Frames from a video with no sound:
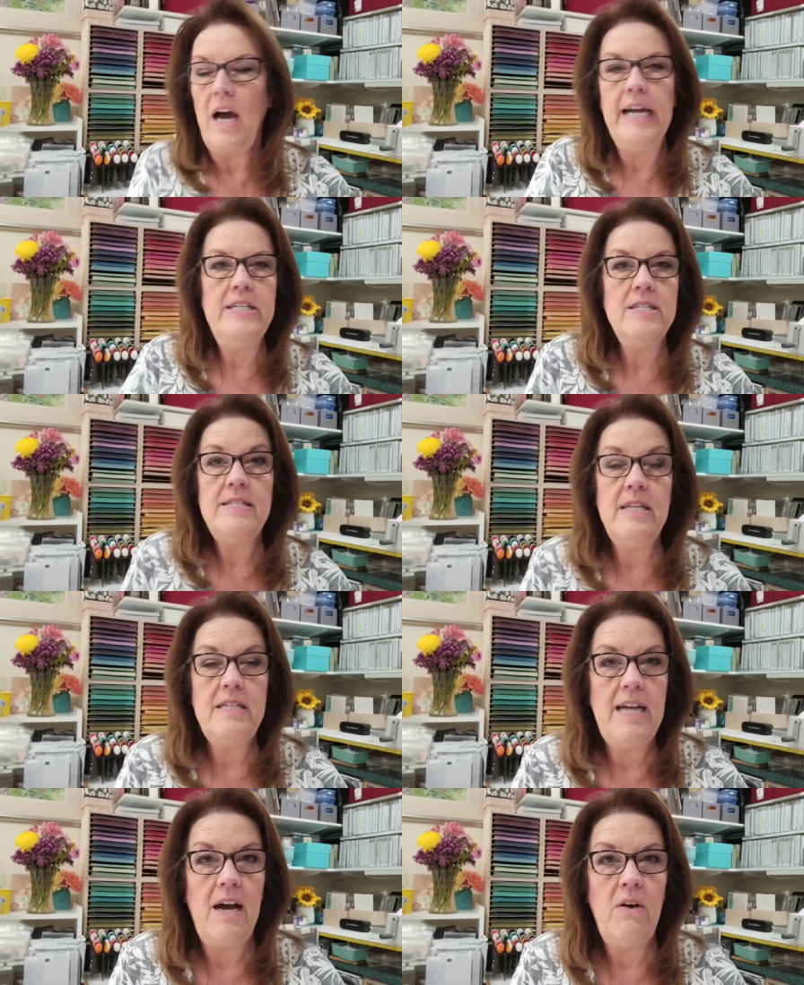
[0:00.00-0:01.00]
I just sit
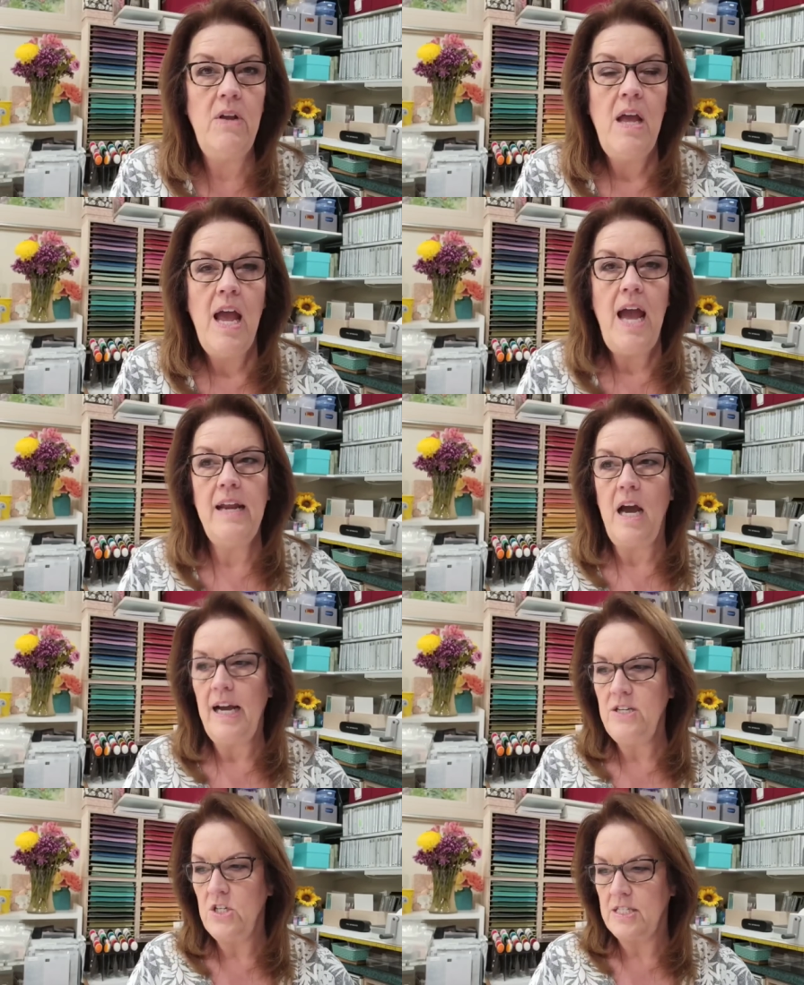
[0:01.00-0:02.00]
down and
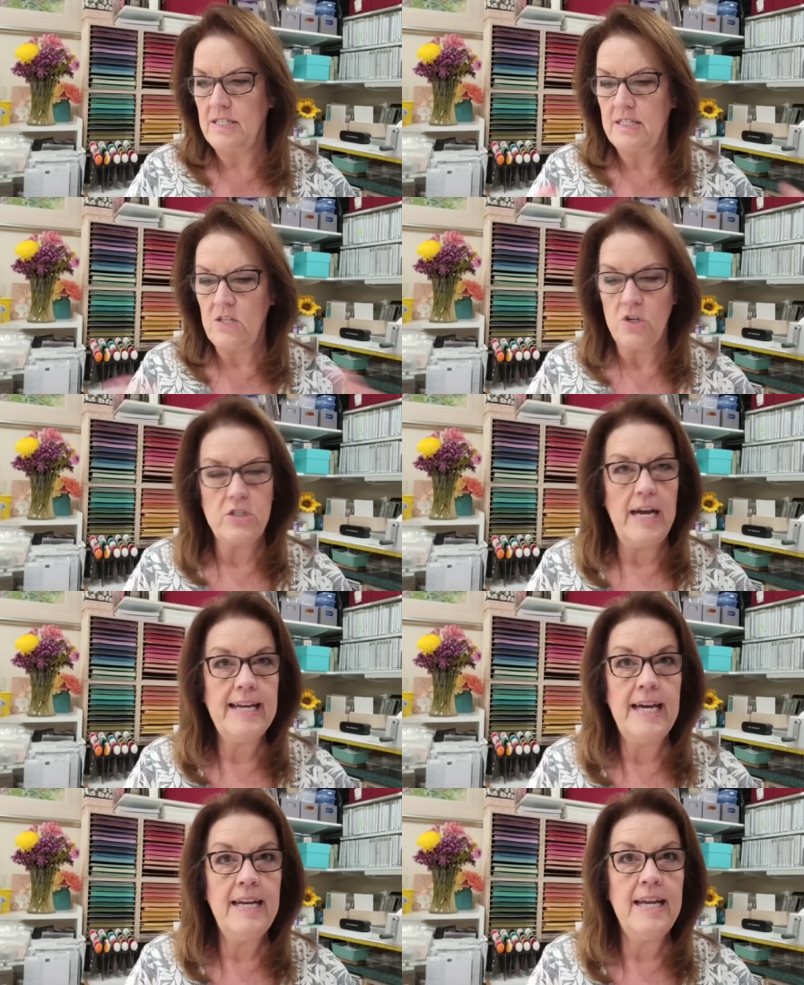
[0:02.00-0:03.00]
I just start die
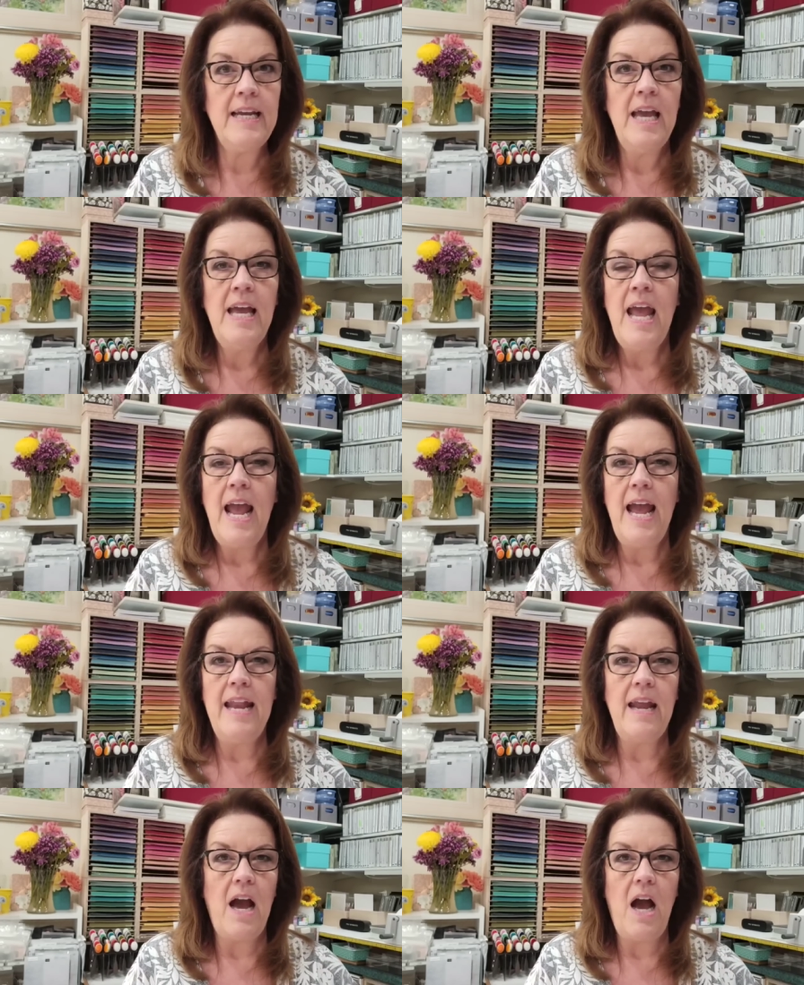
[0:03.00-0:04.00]
cutting
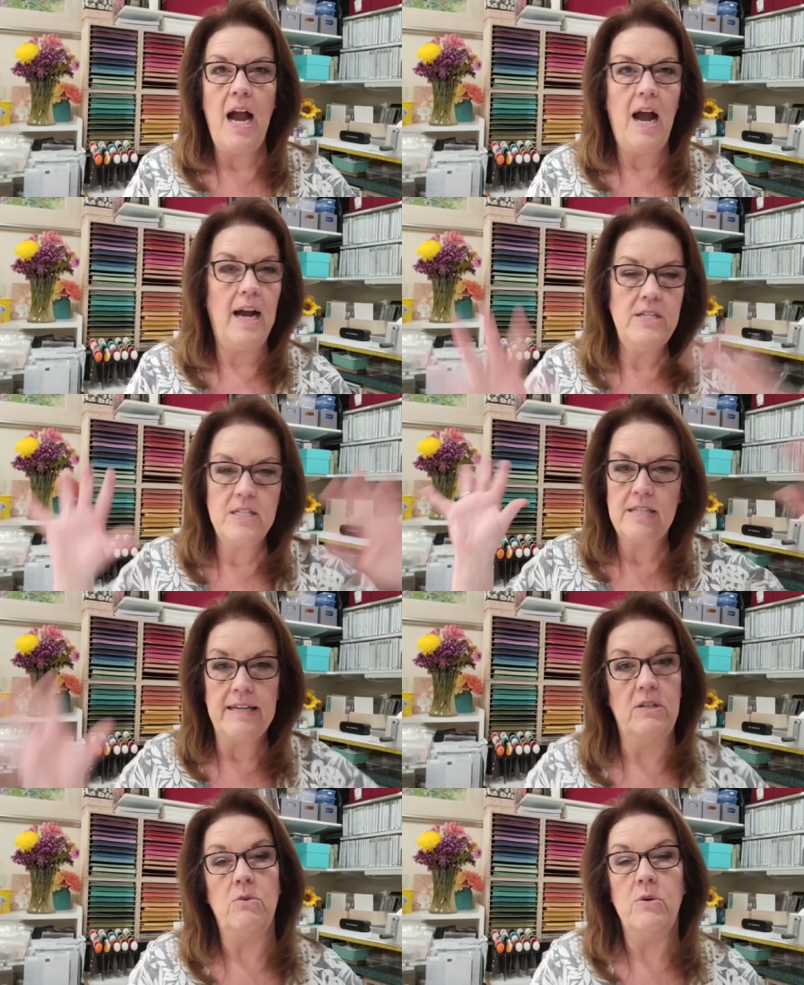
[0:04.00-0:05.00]
and I, I, just
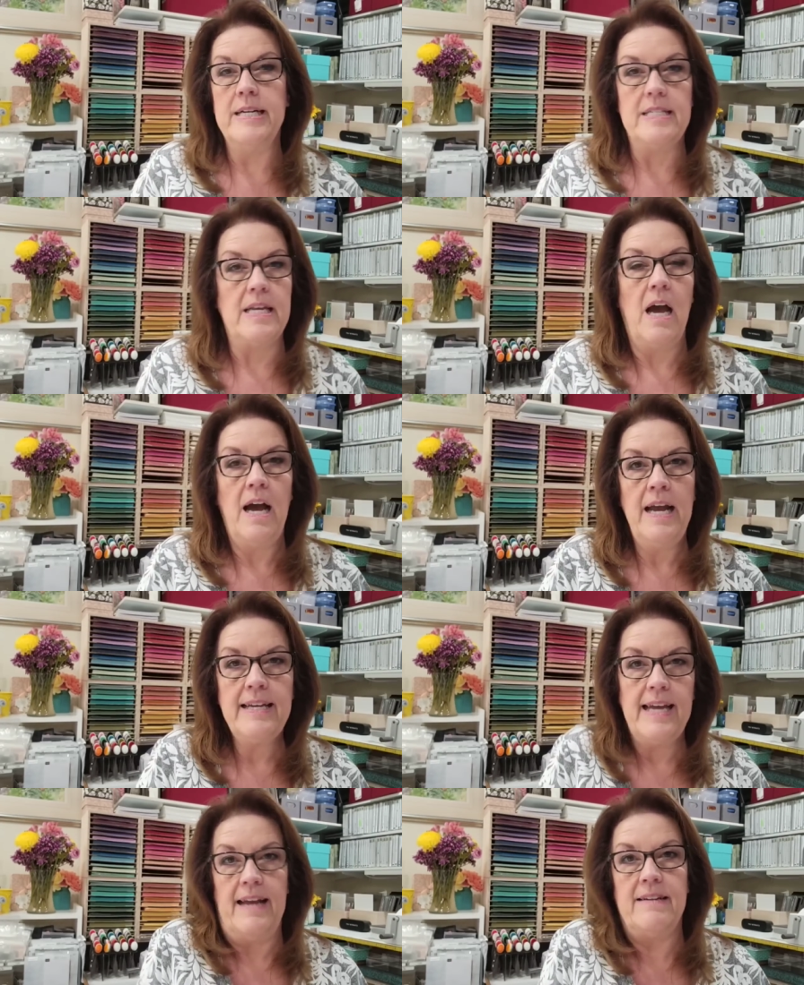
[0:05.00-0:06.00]
like go crazy. I
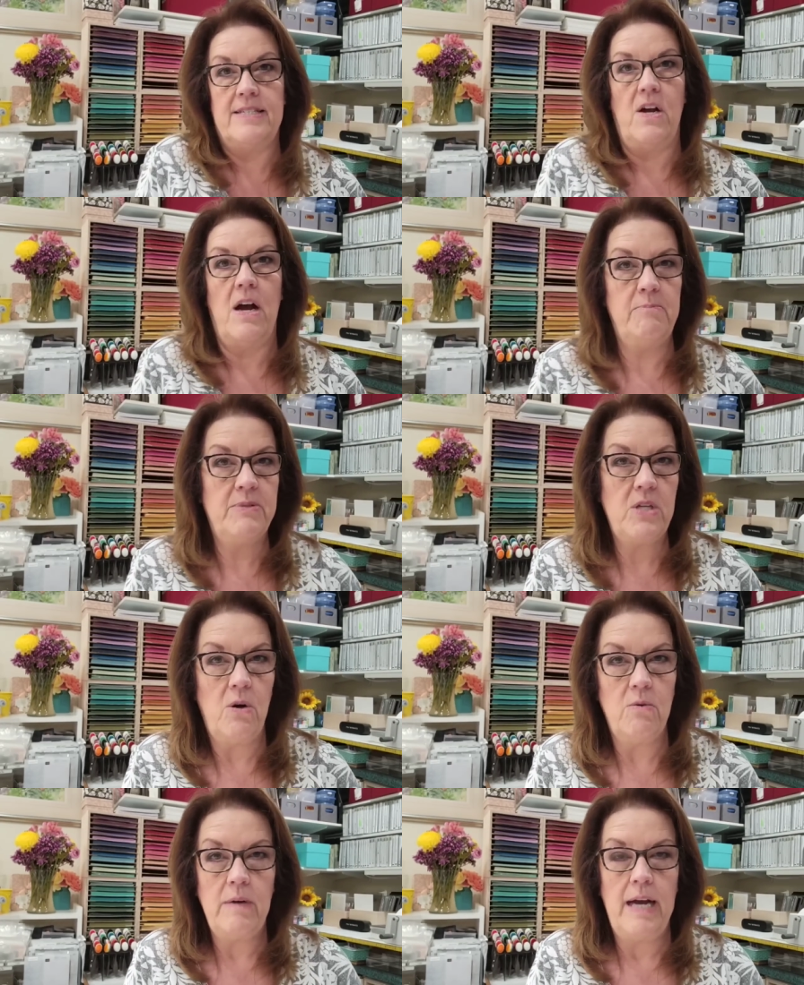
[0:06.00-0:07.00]
can't stop.
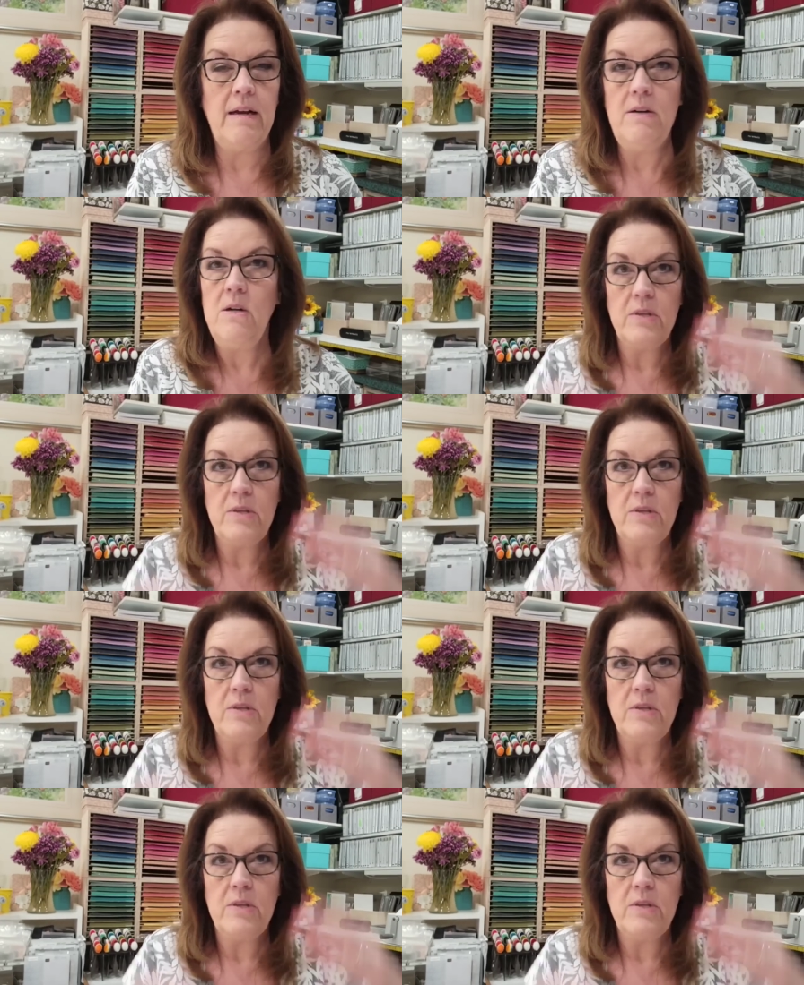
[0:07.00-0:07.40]
So I, I don't know.